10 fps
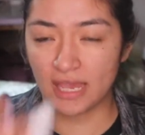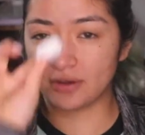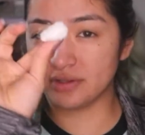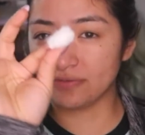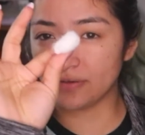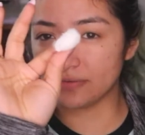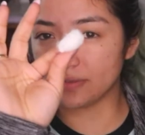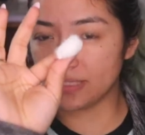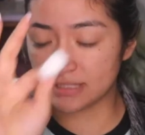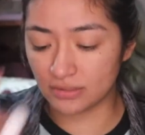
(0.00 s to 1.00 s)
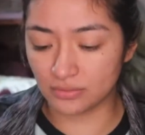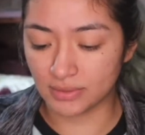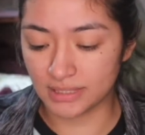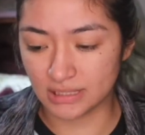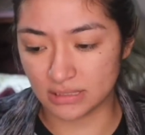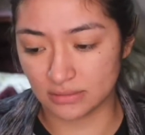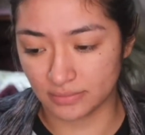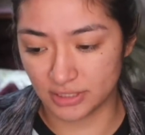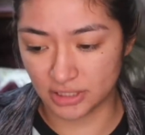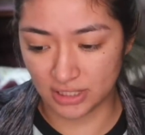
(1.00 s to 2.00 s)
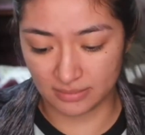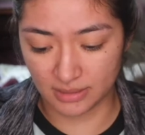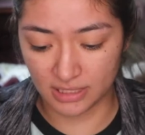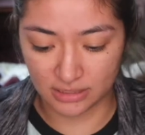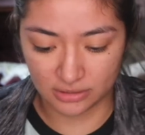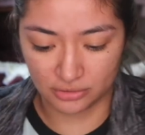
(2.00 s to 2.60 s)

I only found these little ones, which I'm going to